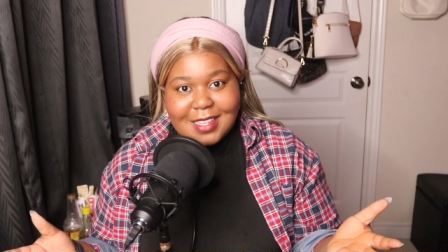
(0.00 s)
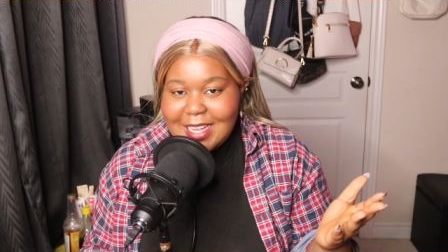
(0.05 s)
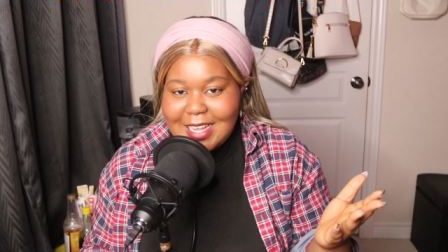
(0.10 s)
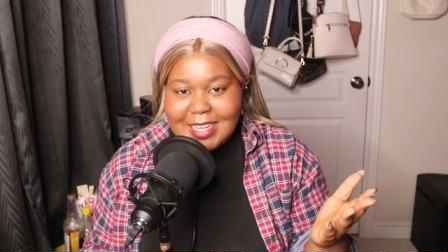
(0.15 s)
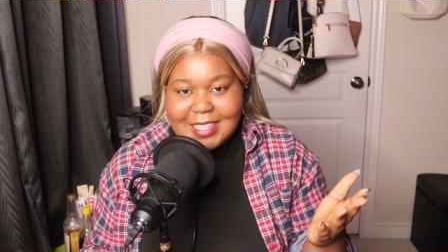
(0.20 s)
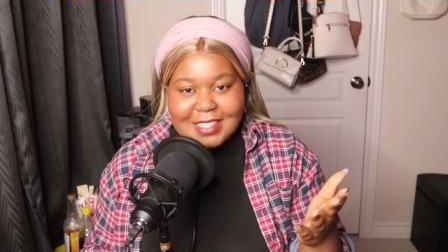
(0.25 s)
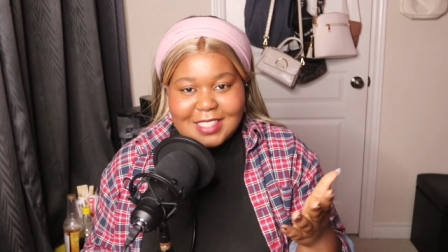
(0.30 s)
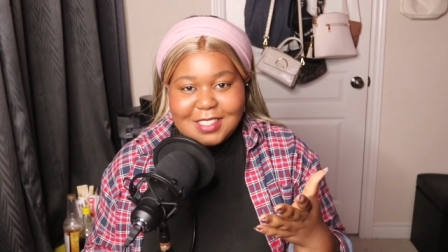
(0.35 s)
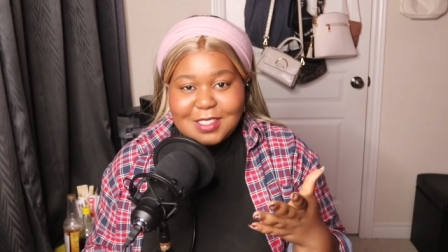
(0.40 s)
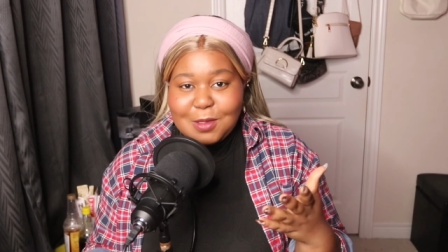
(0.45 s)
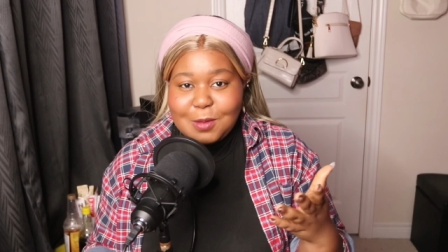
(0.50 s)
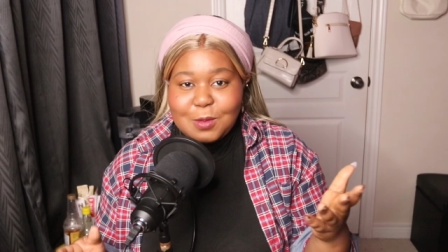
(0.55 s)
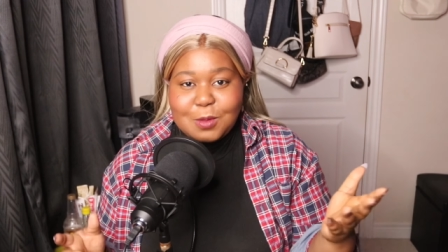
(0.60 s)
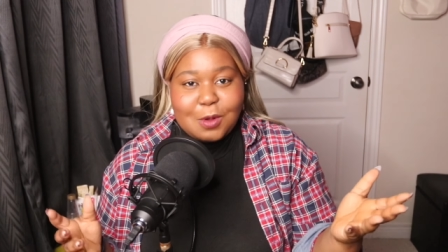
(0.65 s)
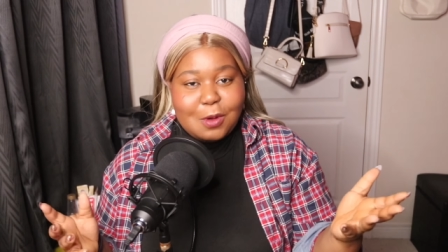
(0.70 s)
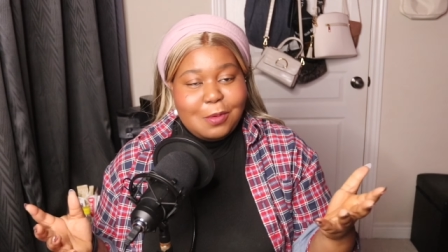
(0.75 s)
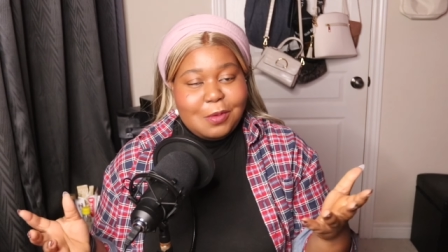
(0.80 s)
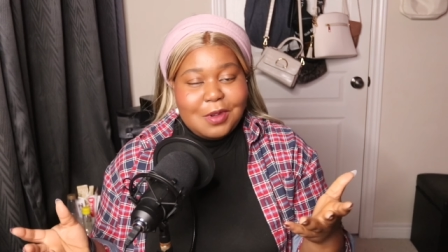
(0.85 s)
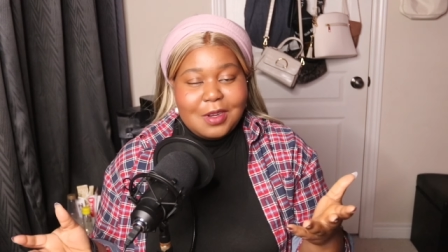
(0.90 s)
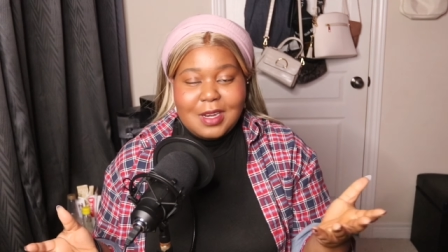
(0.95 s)
Like the
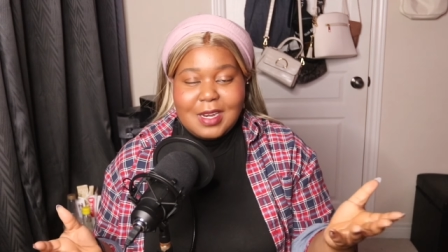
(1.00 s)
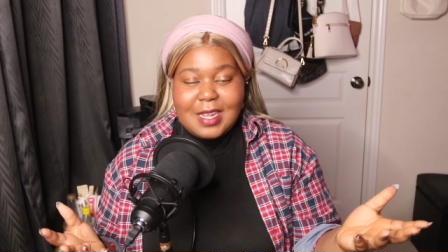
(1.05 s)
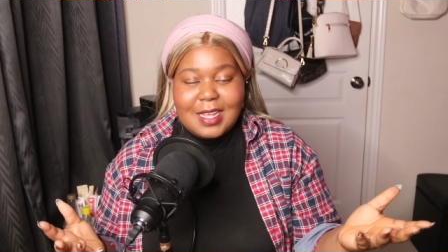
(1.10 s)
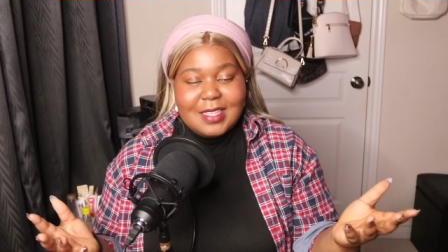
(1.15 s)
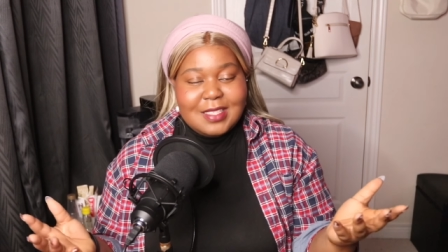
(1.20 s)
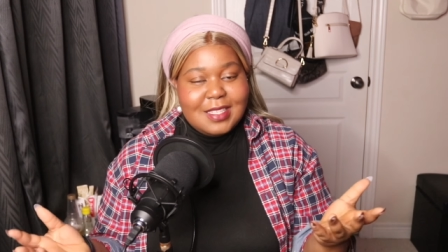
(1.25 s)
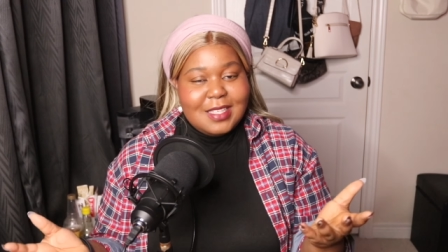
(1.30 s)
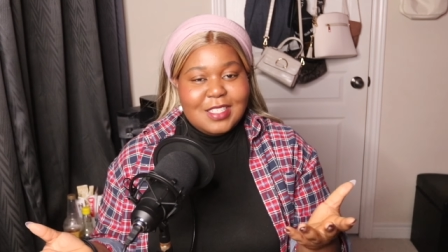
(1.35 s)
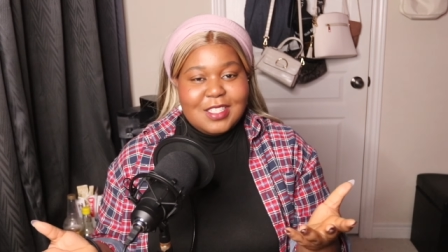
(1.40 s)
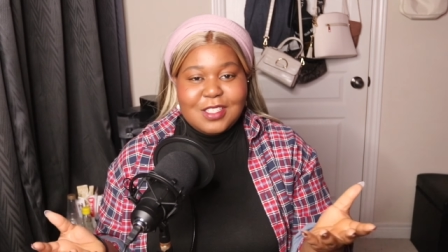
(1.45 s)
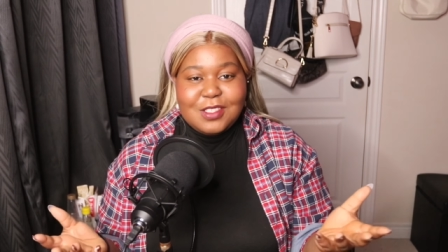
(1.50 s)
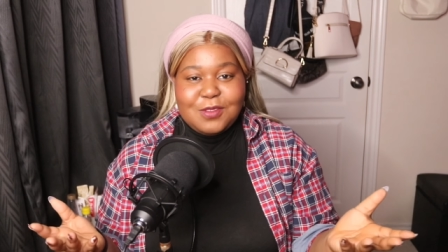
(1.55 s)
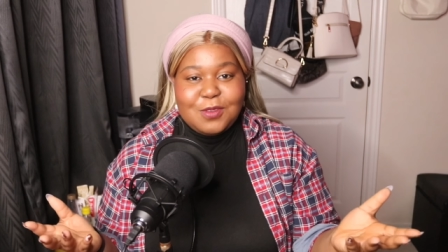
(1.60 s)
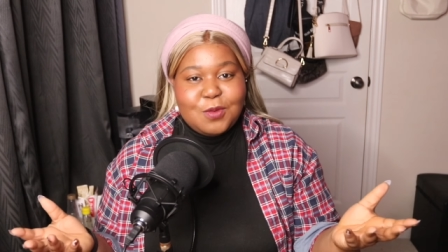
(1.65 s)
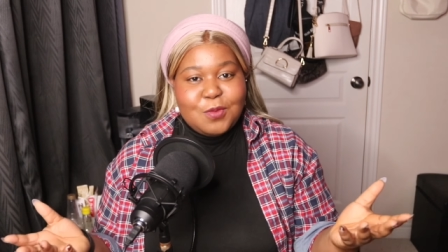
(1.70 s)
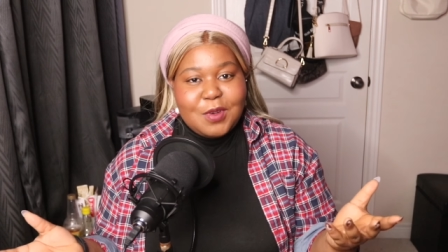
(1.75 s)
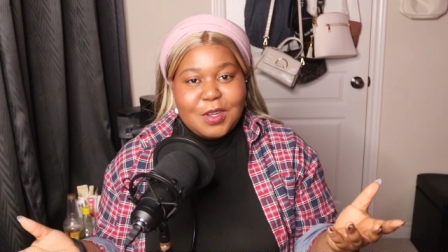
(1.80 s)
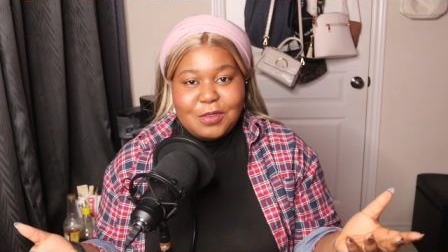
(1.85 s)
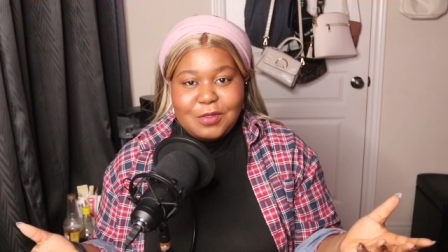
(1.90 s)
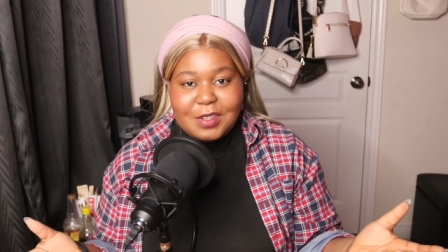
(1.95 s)
subscription isn't just
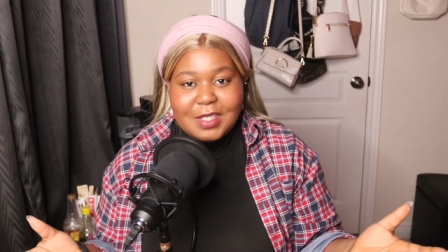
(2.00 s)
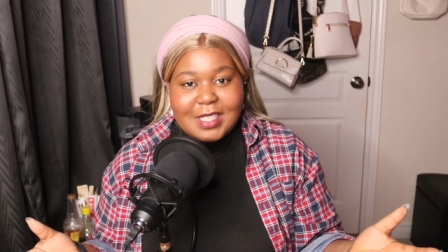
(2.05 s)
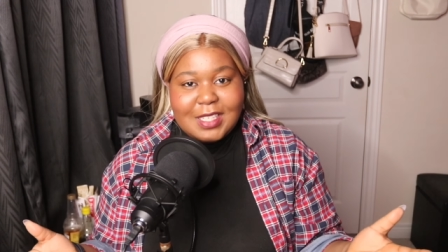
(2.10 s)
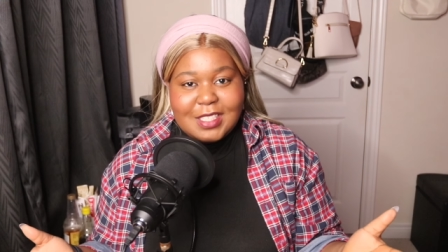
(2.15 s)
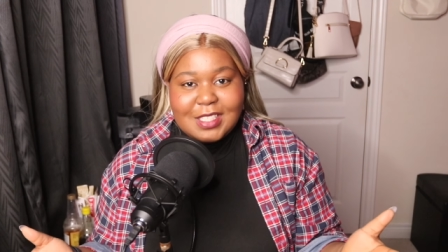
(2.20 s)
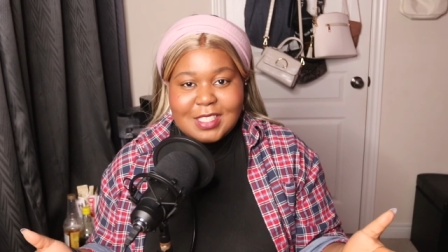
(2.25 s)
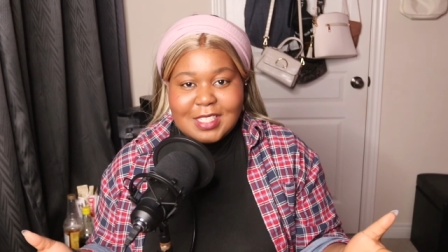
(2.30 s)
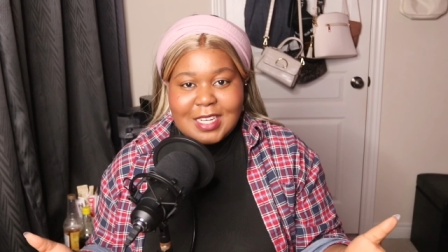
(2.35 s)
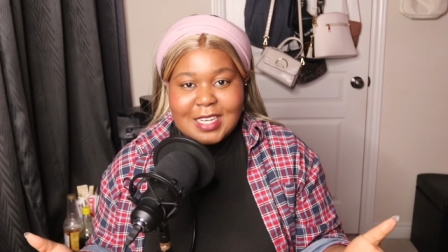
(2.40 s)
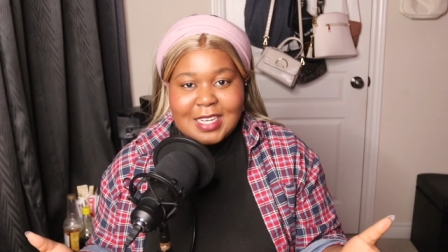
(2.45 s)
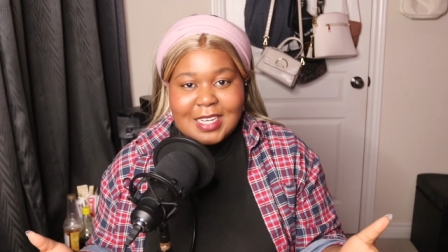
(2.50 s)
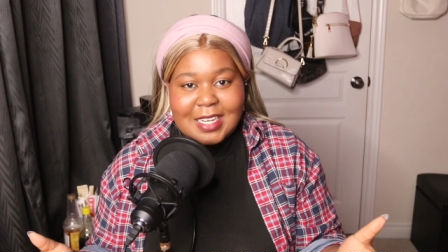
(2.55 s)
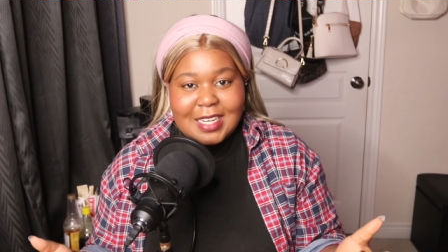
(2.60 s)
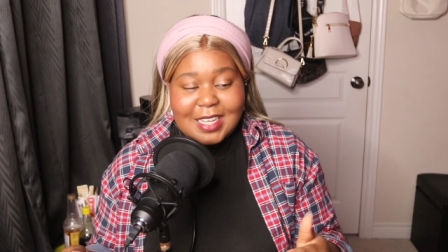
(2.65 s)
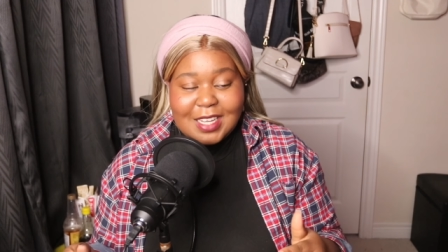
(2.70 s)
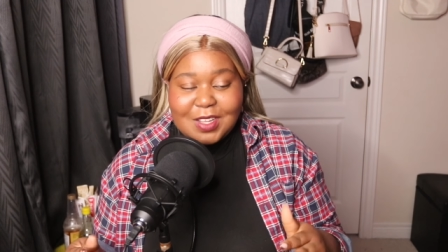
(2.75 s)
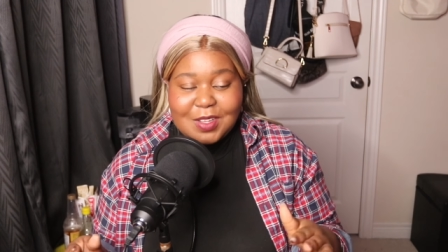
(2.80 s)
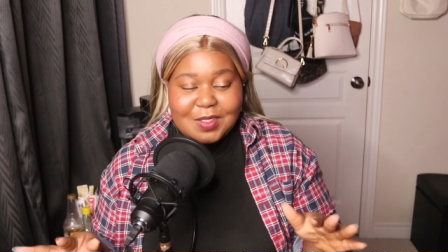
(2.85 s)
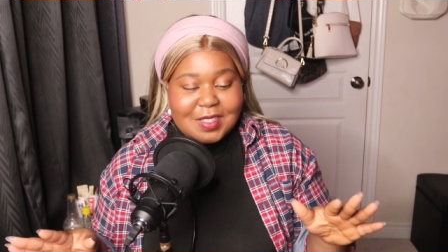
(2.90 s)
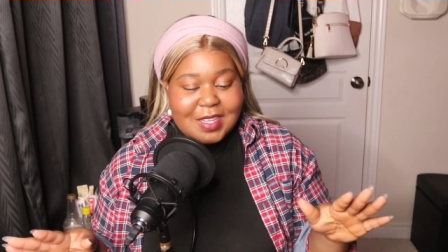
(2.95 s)
for one religion,
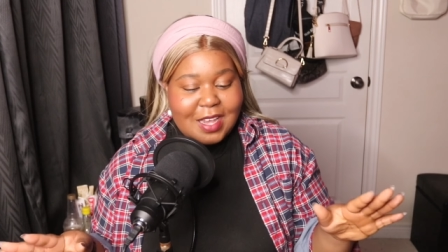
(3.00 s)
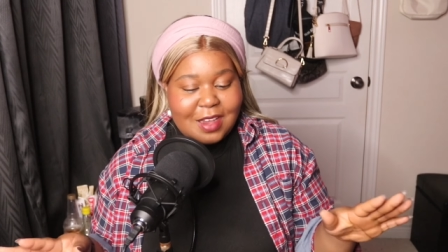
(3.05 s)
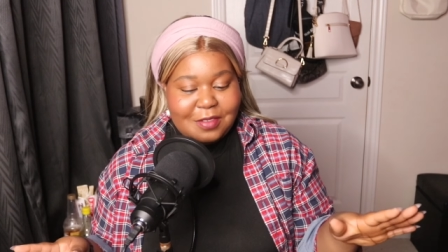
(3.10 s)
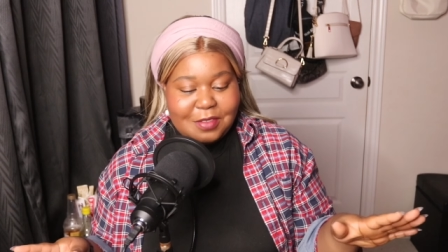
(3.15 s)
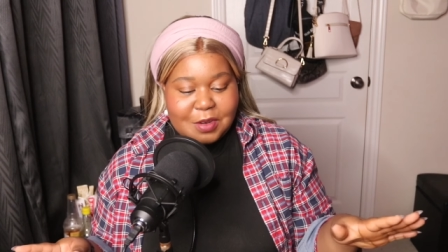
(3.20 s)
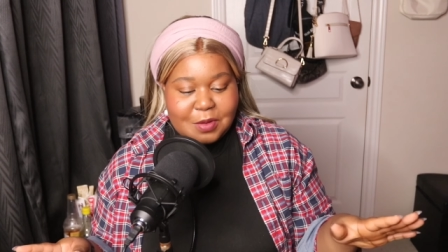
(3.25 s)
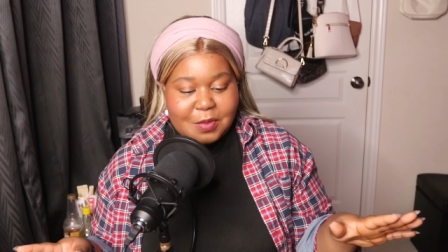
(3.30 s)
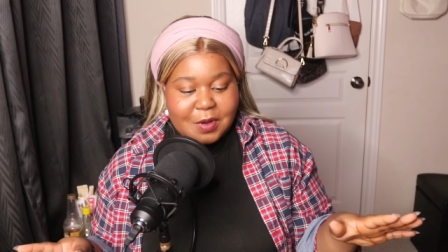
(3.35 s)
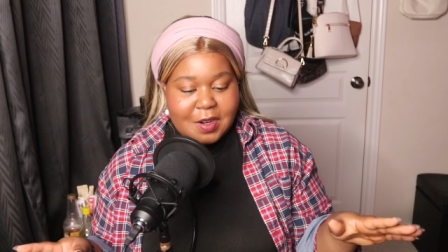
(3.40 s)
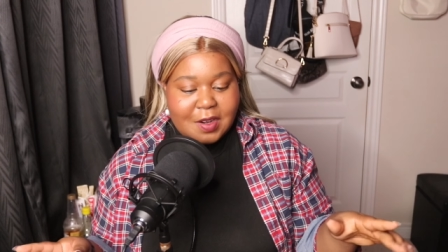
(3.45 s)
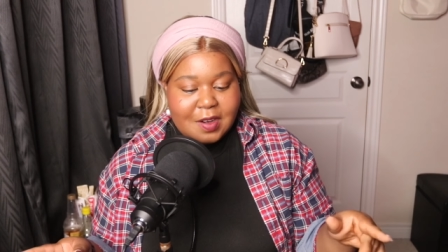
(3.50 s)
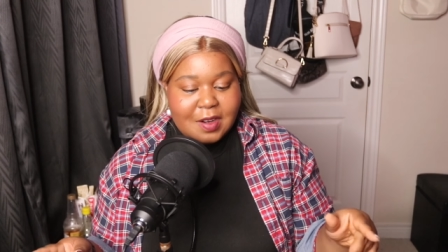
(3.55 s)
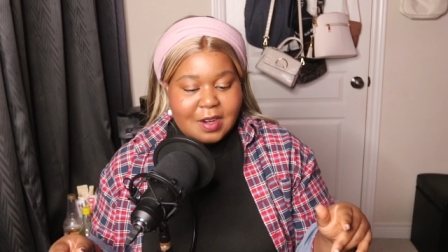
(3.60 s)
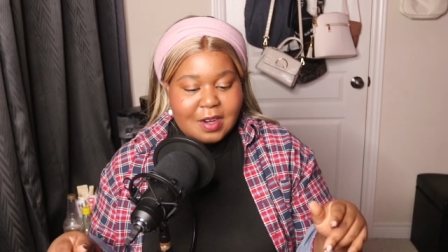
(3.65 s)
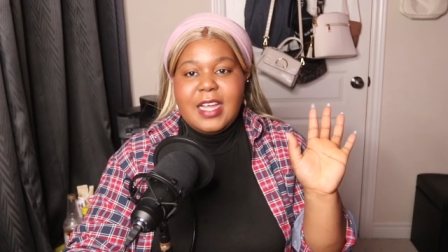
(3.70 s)
it goes everywhere.